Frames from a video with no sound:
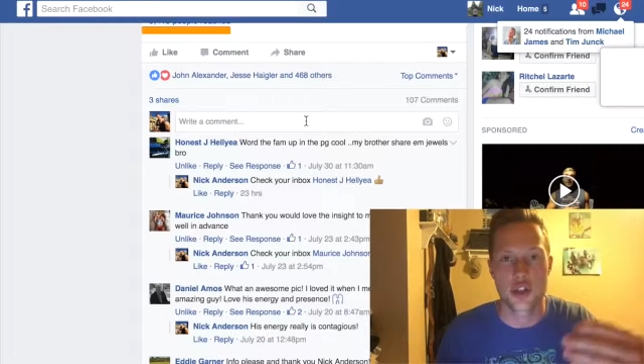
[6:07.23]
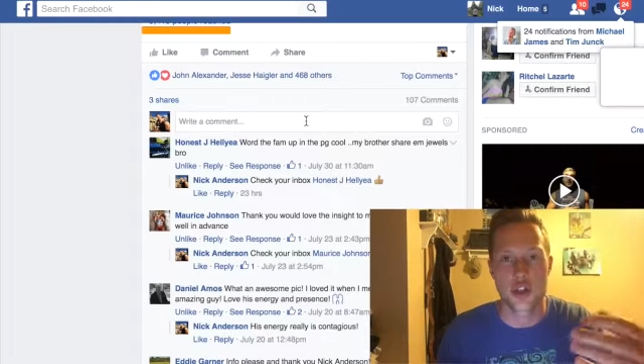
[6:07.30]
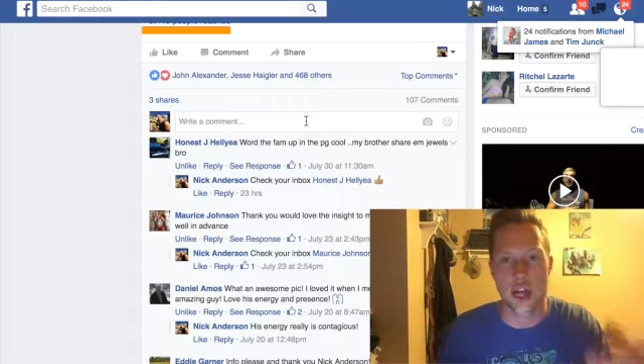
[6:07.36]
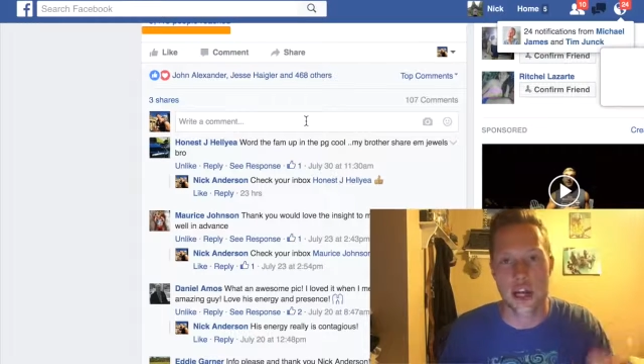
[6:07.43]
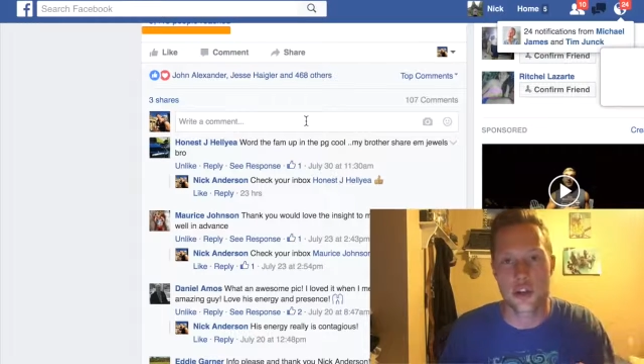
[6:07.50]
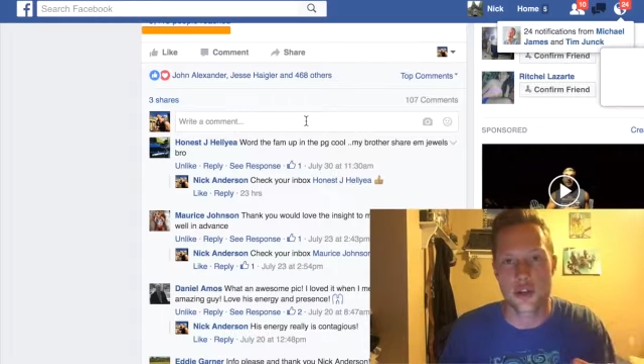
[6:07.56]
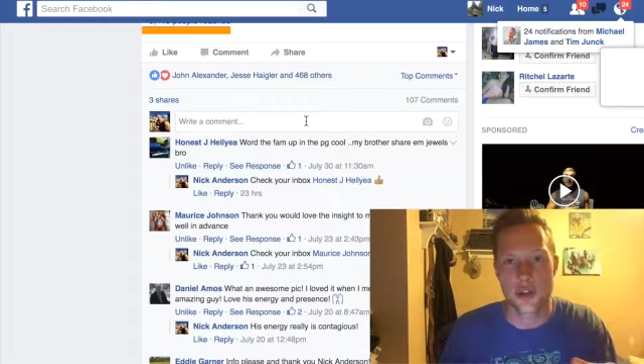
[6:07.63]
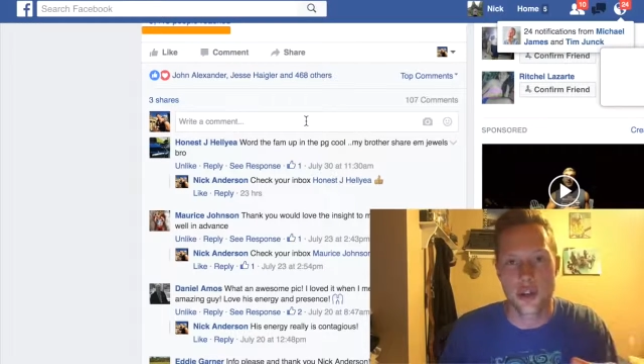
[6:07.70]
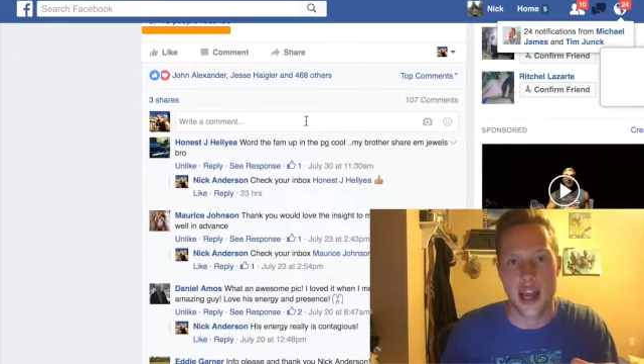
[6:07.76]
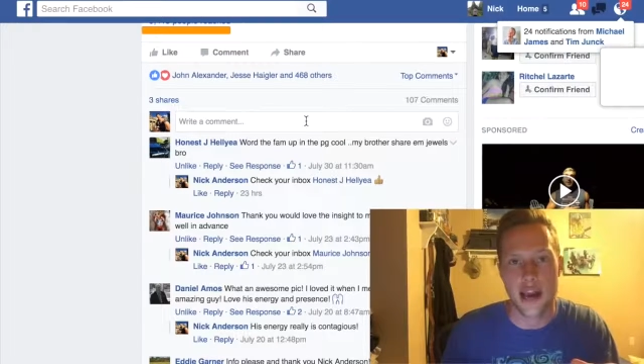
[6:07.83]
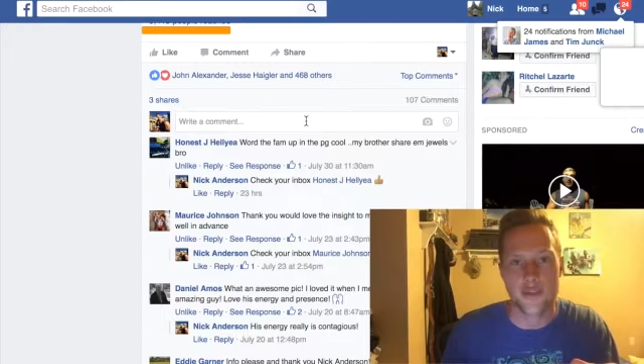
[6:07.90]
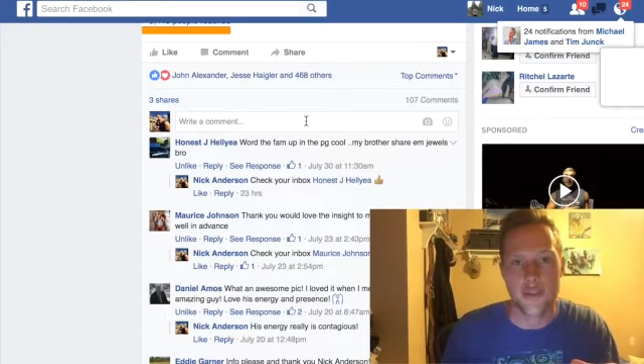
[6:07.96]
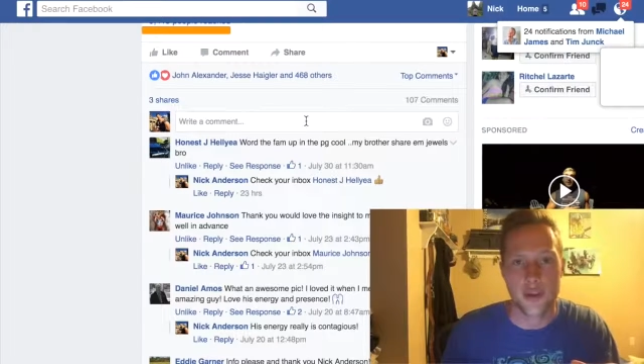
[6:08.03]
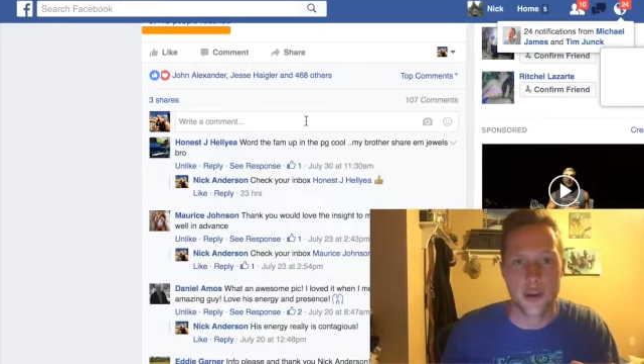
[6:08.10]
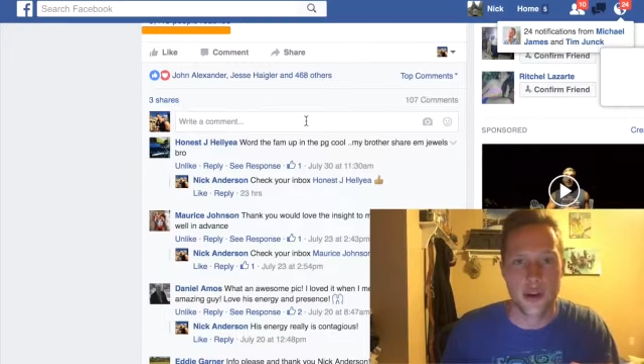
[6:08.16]
to change your
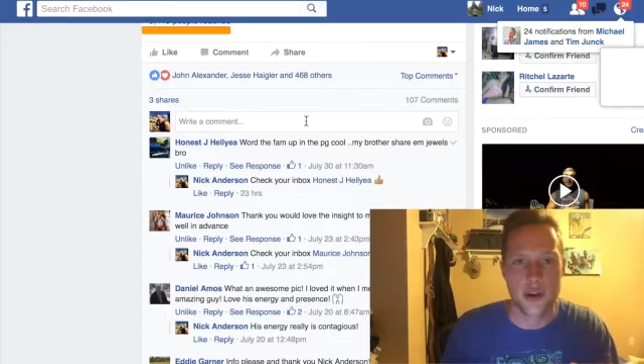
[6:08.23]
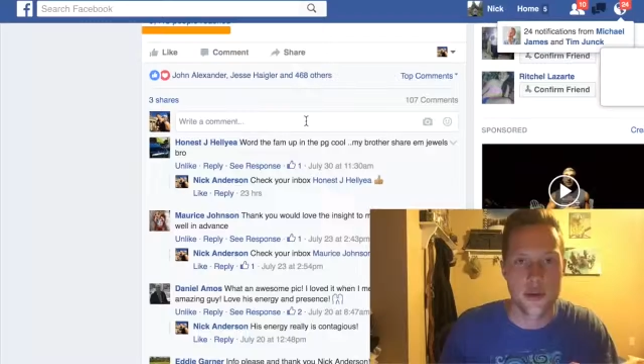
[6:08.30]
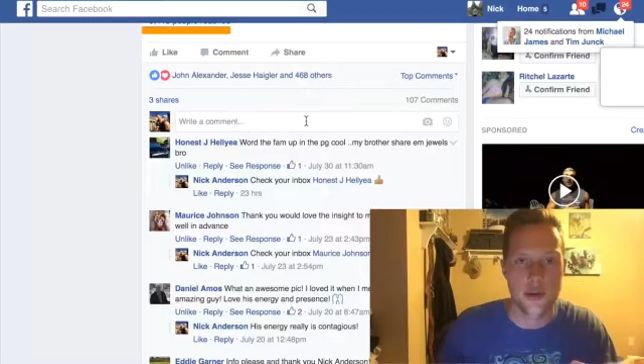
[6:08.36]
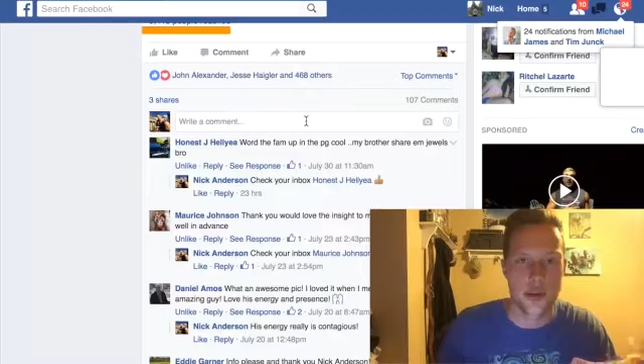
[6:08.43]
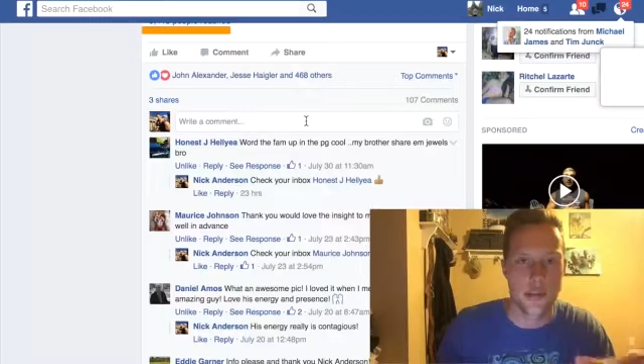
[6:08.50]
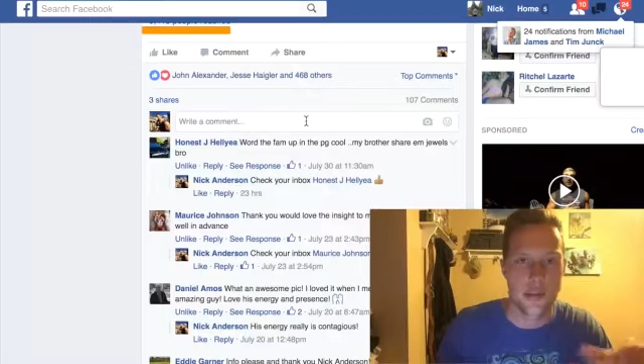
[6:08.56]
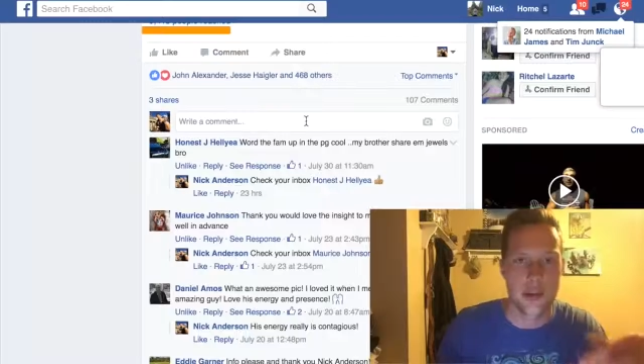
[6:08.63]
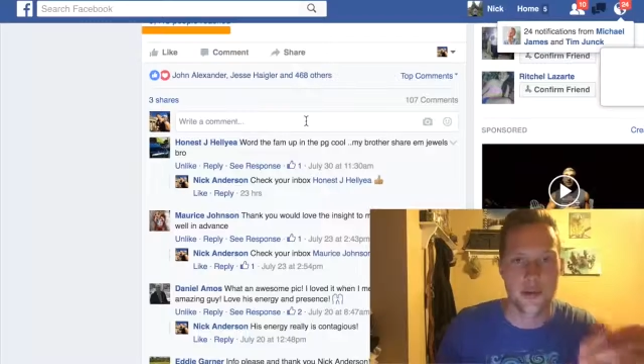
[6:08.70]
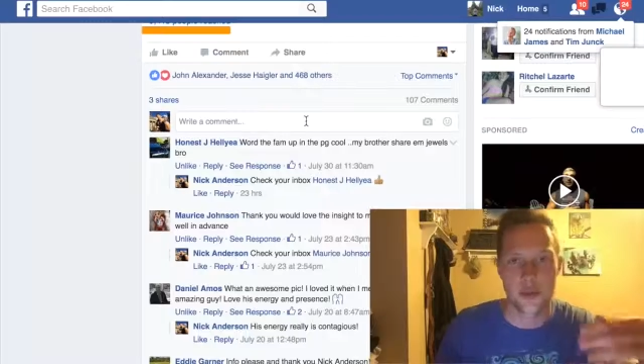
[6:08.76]
life to where you can be